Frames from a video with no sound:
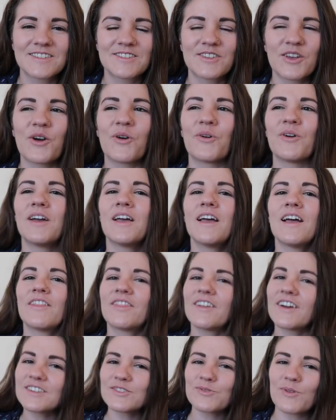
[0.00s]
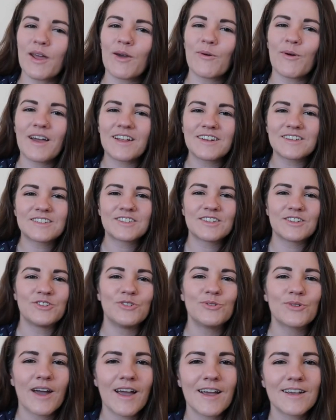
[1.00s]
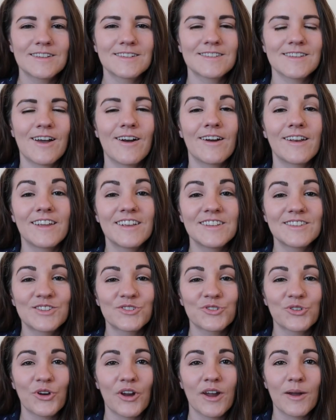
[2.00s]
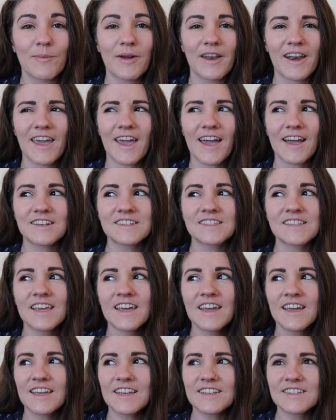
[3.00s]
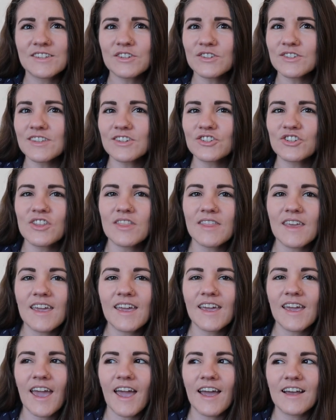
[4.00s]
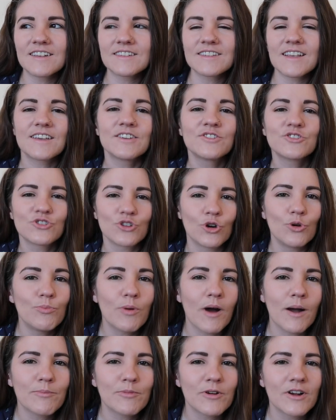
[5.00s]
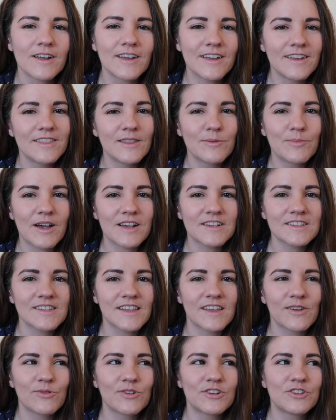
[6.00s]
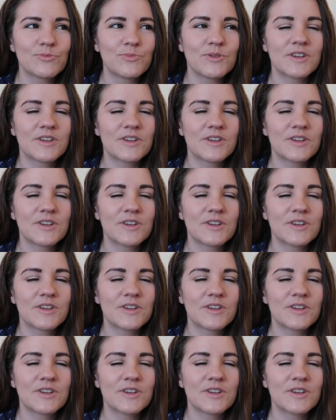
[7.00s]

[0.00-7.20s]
So that's when I went to you guys on Instagram and I asked, is there such a thing as a soap opera in the Basque language?